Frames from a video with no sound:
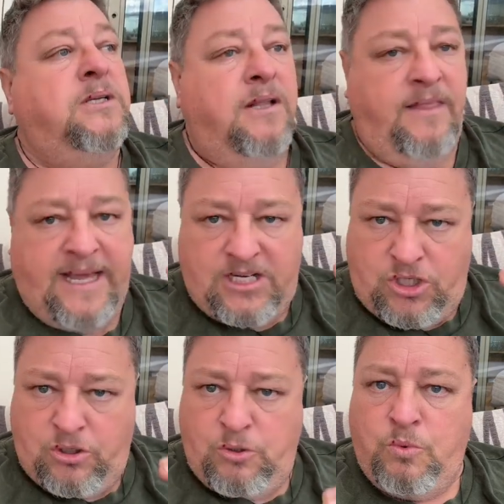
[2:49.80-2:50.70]
That
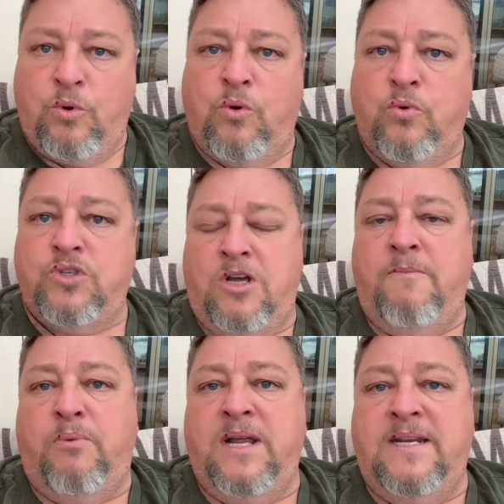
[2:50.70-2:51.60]
too will also
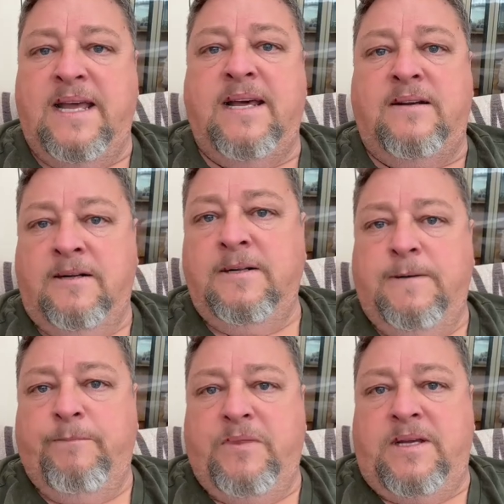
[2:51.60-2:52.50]
bring down
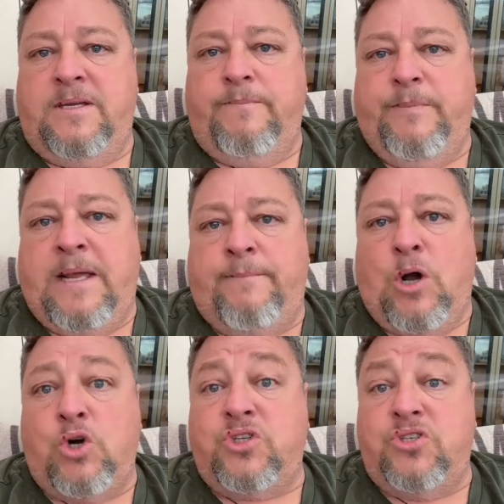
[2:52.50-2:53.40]
the
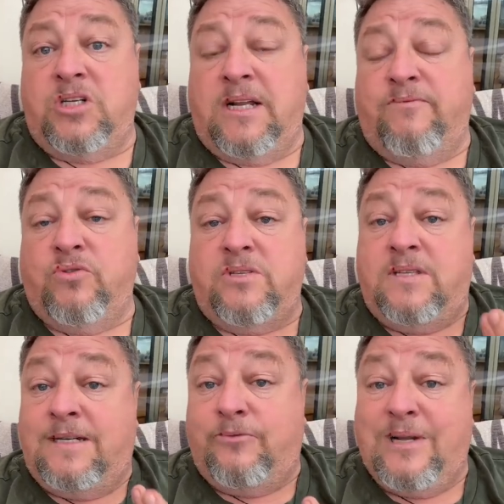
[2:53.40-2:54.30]
oxygen levels
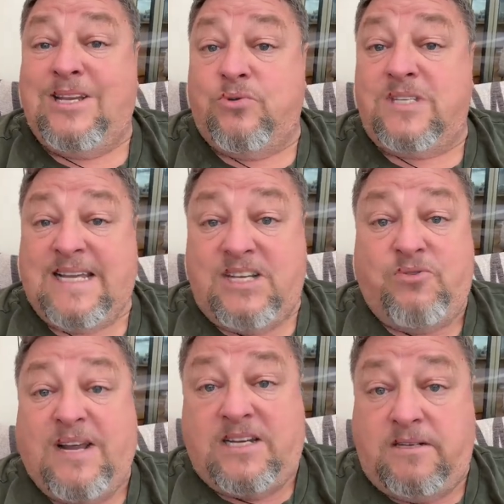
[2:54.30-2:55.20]
that are in your
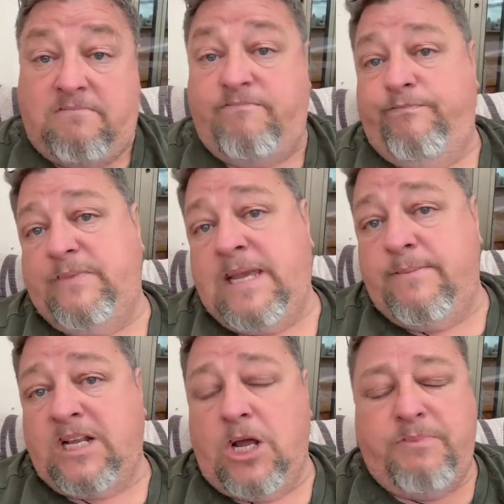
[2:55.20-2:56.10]
saturated
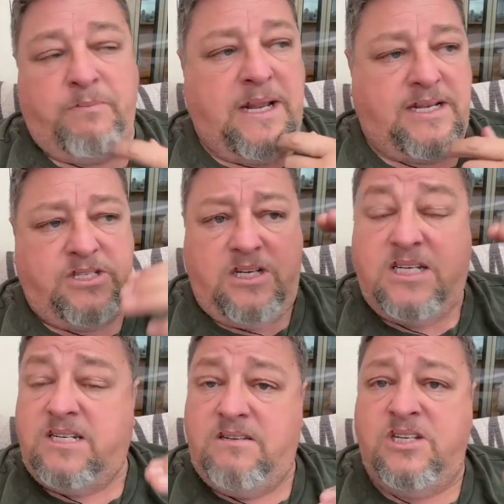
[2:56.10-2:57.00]
hemoglobin blood. So
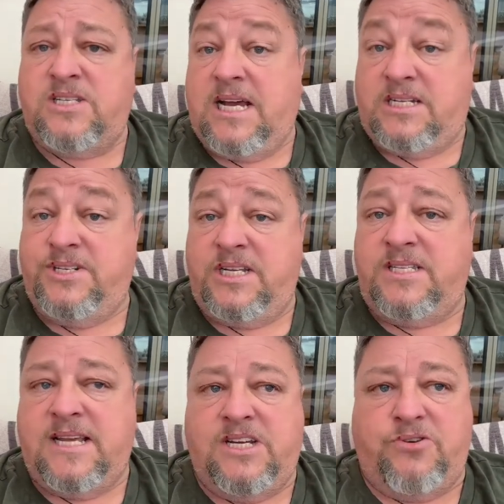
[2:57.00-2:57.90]
you start to
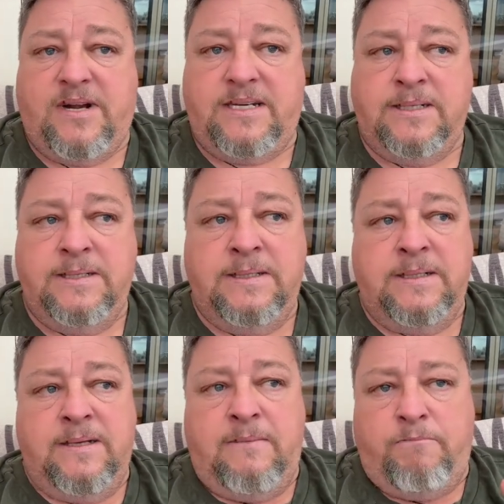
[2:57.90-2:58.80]
desaturate.
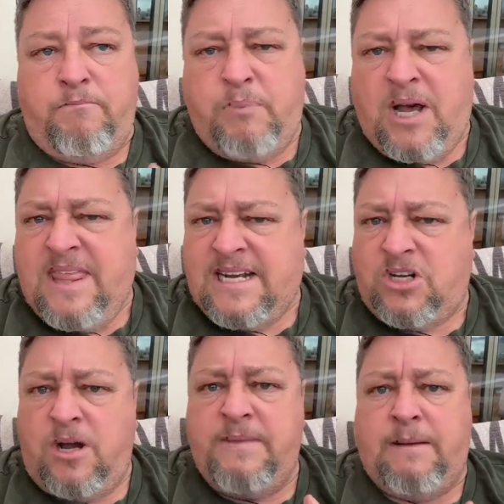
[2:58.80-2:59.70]
By that
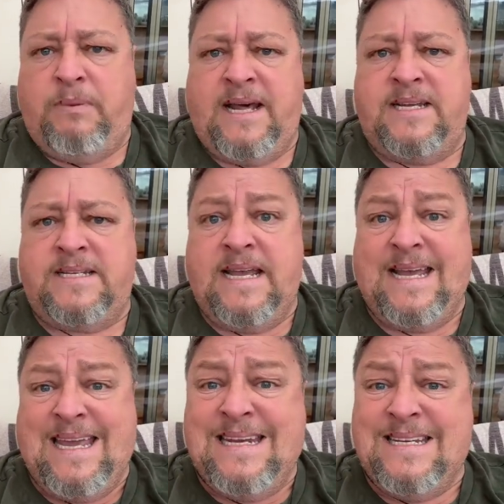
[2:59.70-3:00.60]
time, that blood has
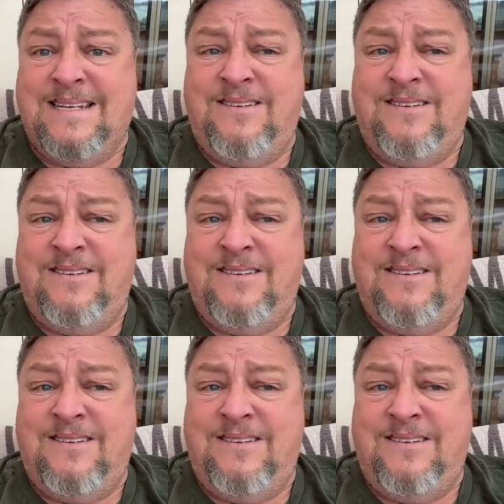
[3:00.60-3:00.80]
now entered,